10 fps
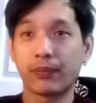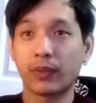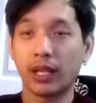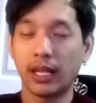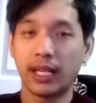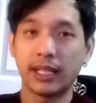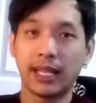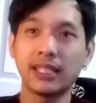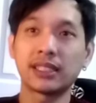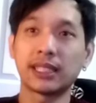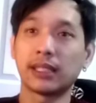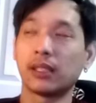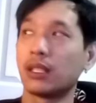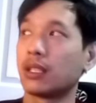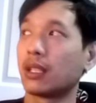and Etsy.
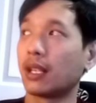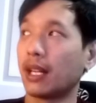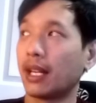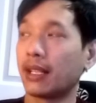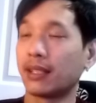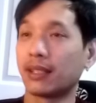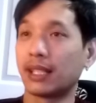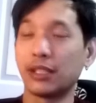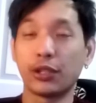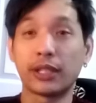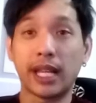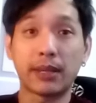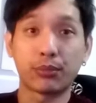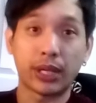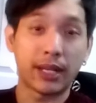And these are
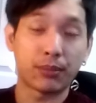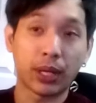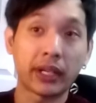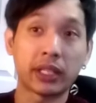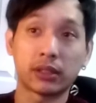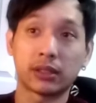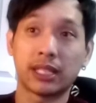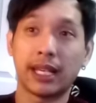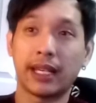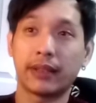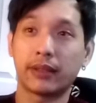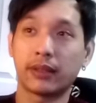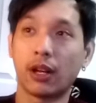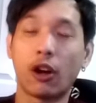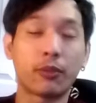name brand products that
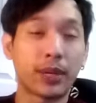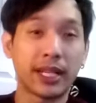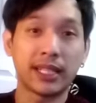are made in